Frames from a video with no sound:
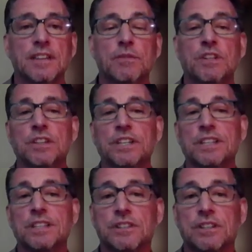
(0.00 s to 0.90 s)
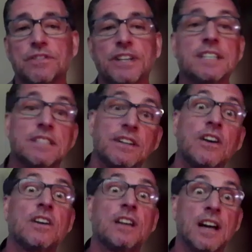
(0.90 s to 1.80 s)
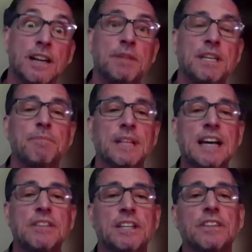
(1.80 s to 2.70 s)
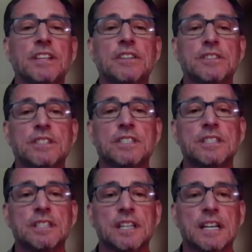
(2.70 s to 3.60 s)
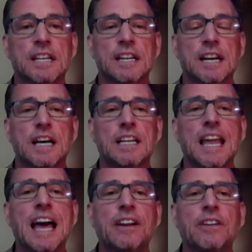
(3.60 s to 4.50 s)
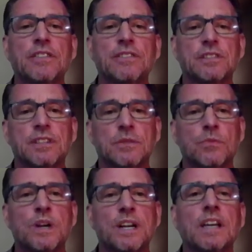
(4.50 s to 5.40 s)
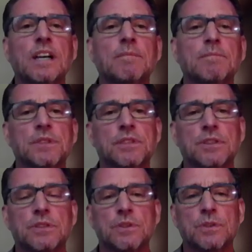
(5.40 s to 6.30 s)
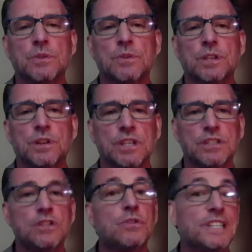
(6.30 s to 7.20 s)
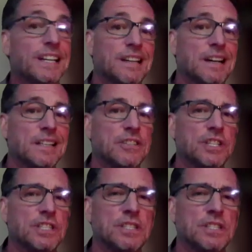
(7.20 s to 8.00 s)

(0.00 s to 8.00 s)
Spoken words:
when you look at the surveys, there are a lot of people out there that are still laggers when it comes to, these new technologies.